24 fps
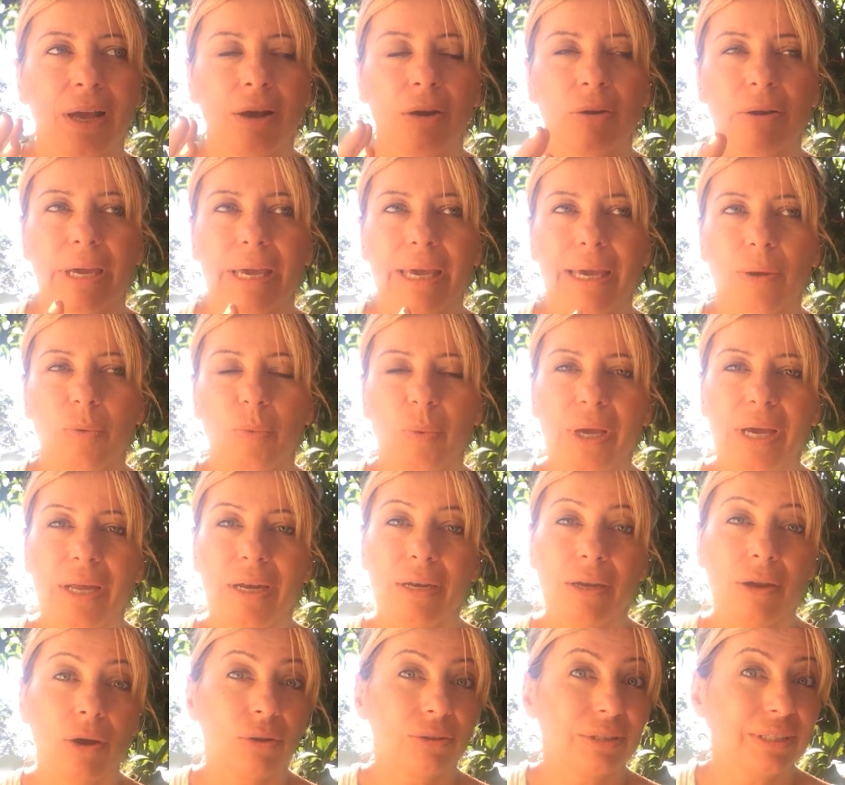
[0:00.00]
okay, we are
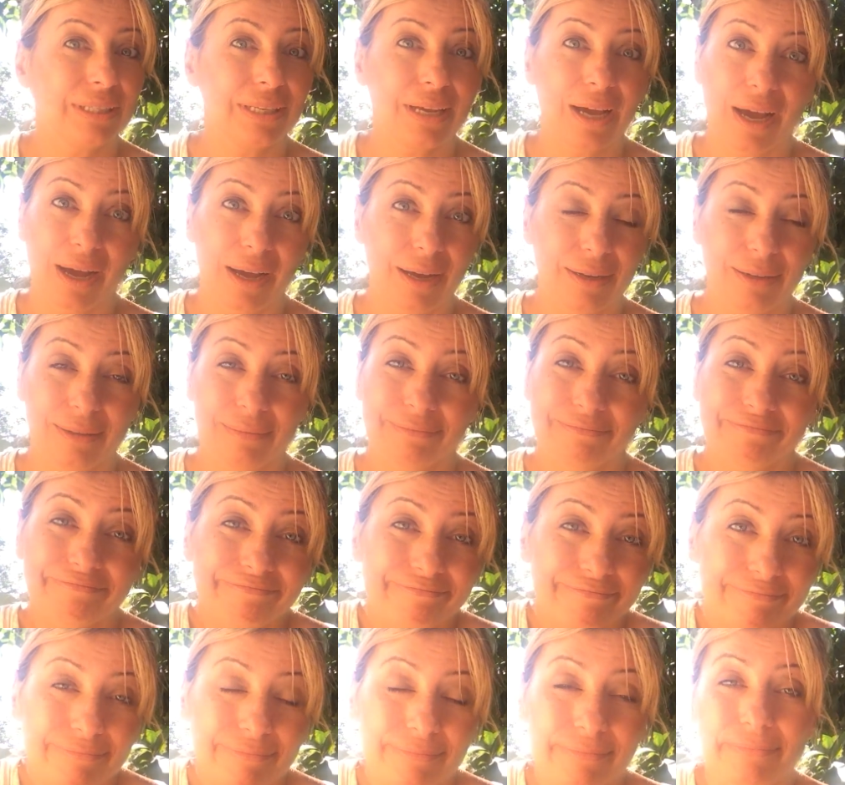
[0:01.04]
not young,
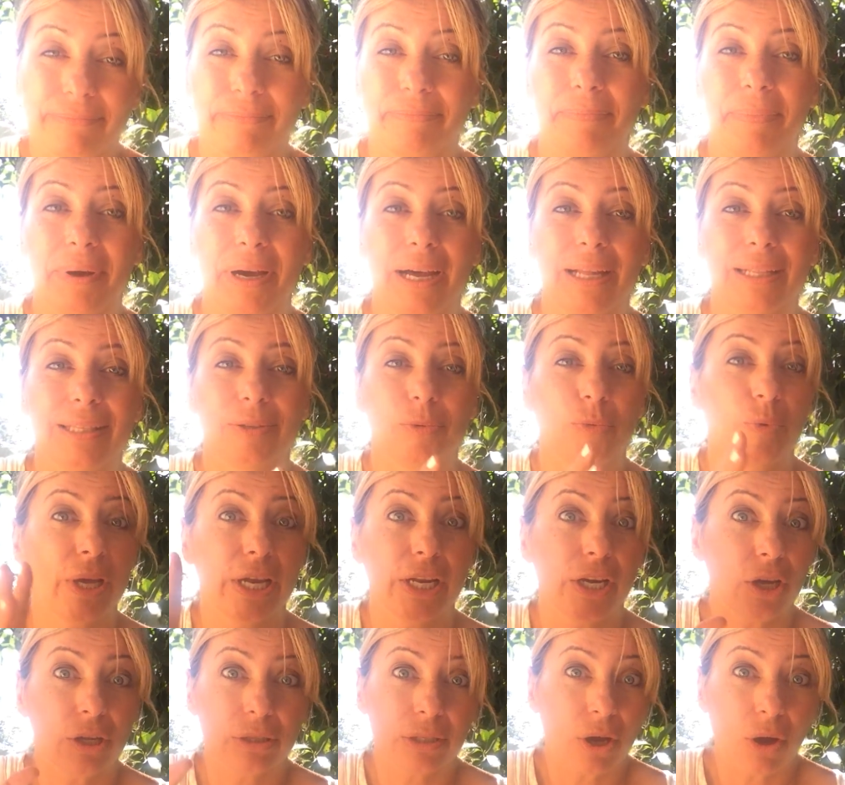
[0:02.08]
but we
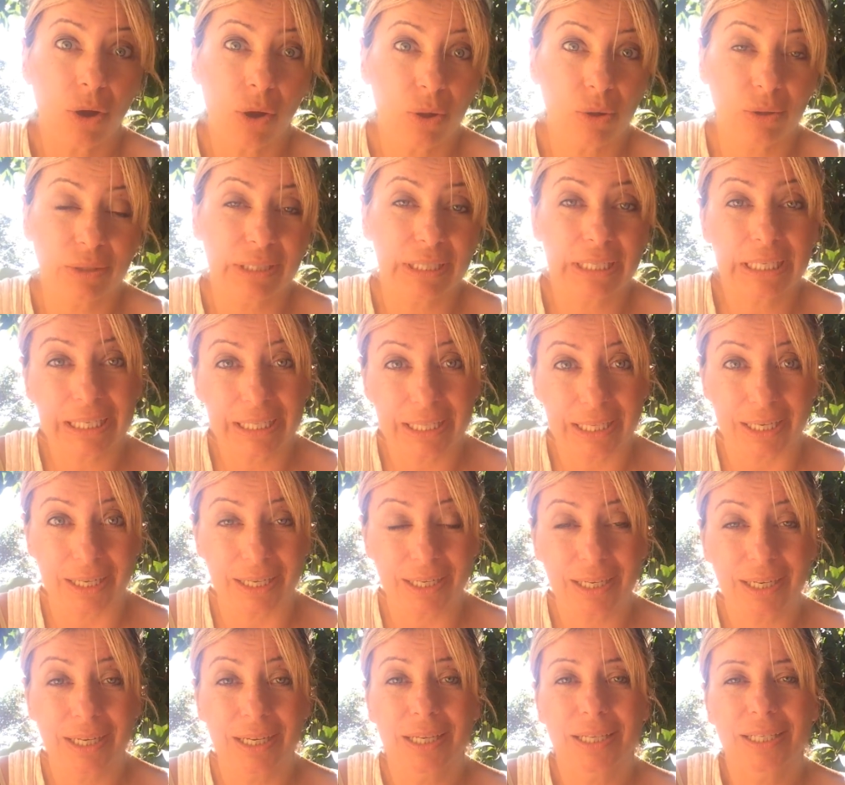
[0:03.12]
are not old
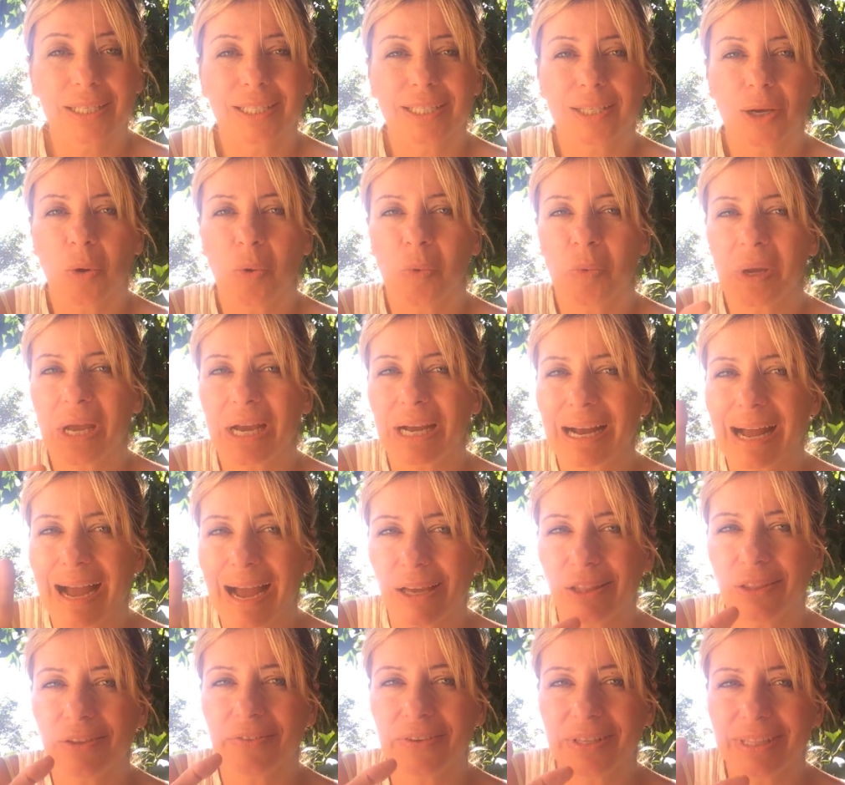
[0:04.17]
either. So we are
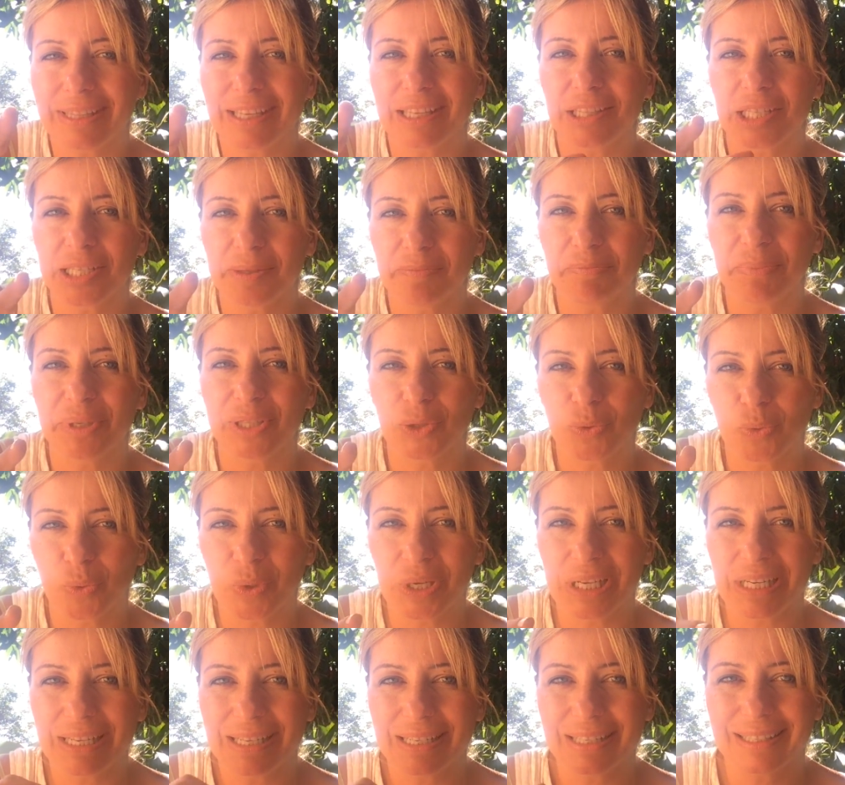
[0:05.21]
kind of in that
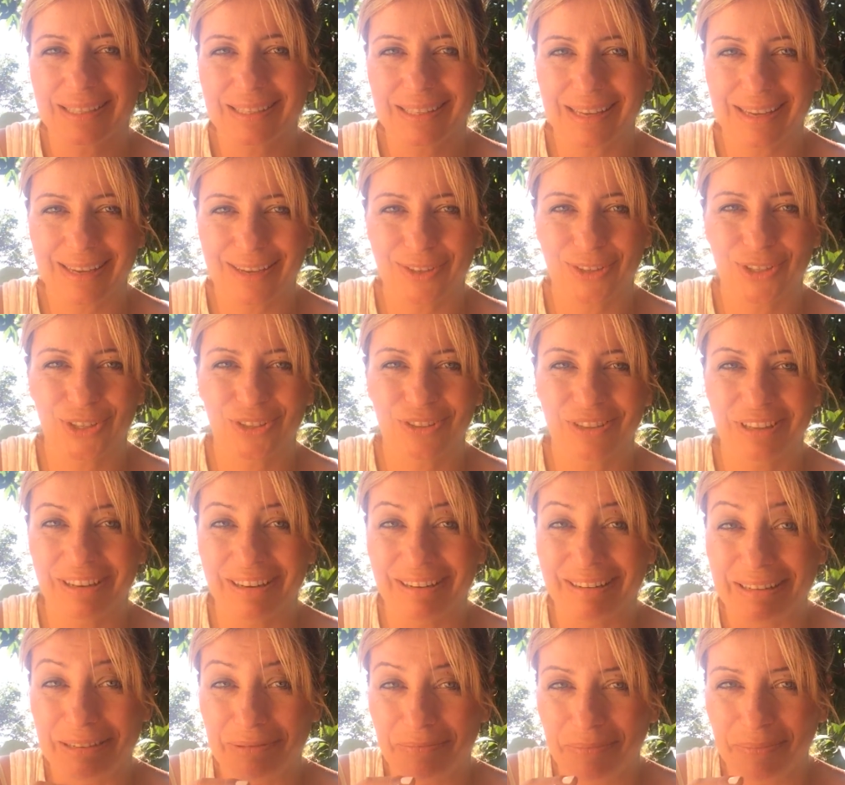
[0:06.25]
in-between stage, the
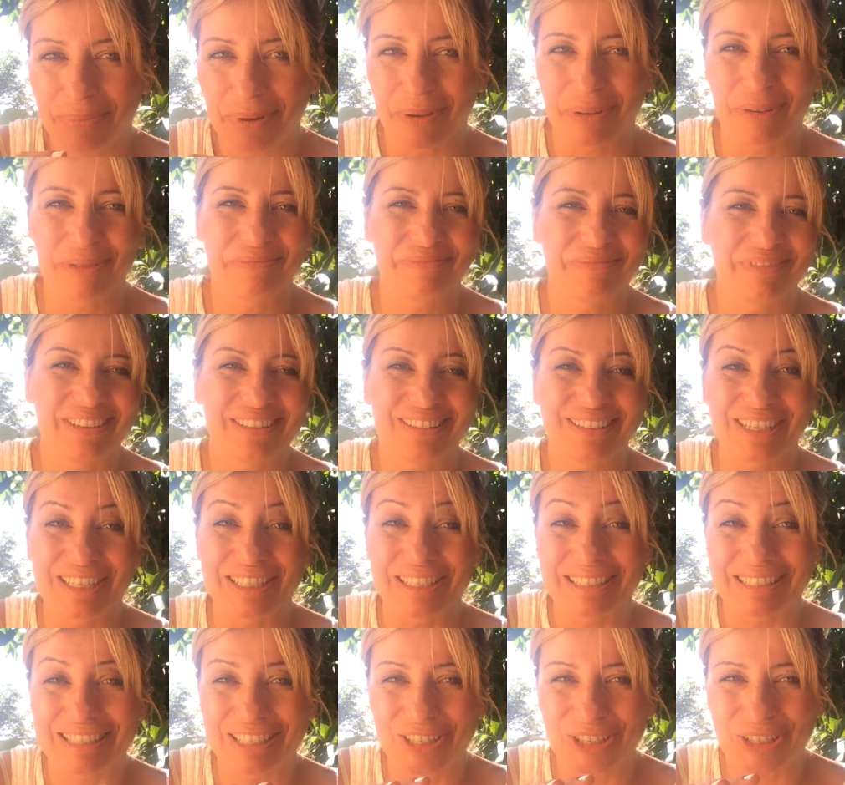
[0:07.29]
limbo, the
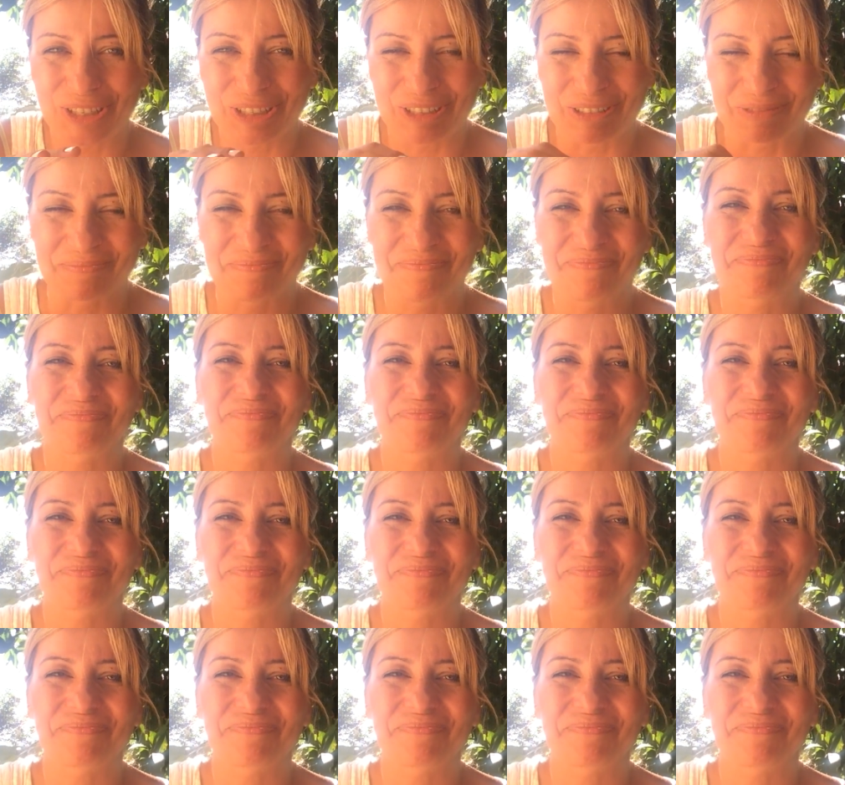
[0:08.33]
transition.